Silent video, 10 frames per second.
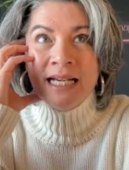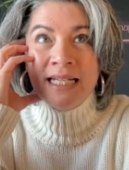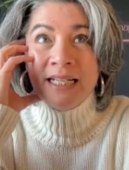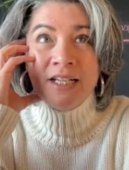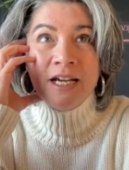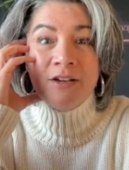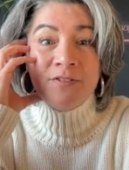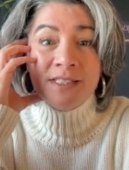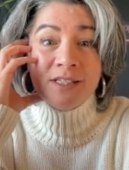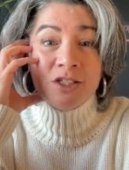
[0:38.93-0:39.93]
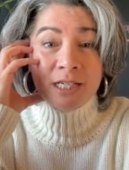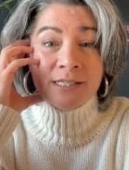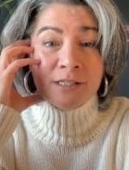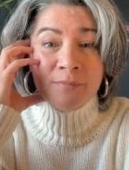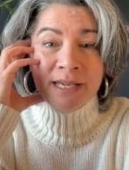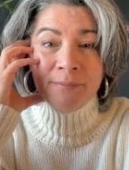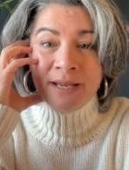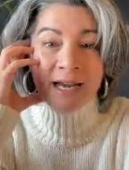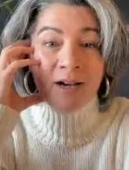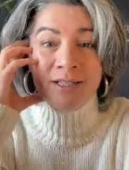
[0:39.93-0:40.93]
don't know if it's just me,
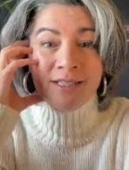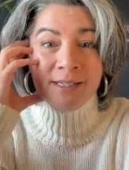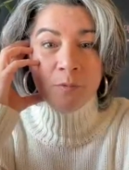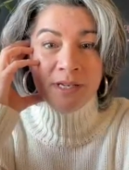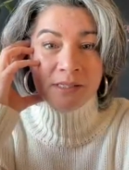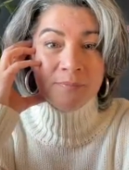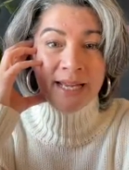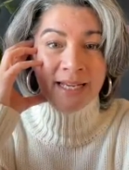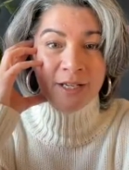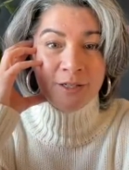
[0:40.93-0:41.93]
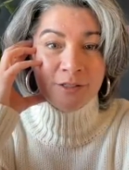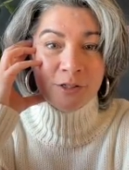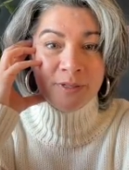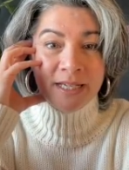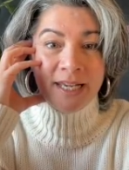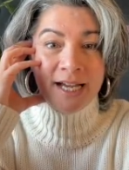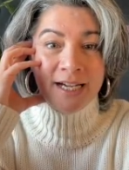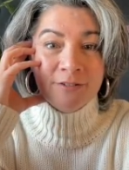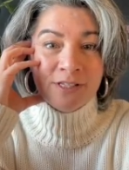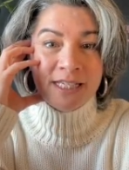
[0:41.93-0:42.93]
but I honestly wasn't planning on doing a
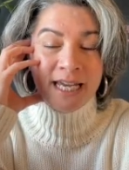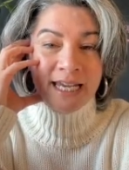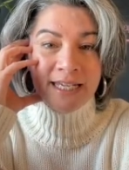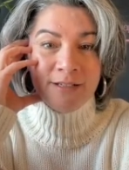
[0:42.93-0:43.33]
live today.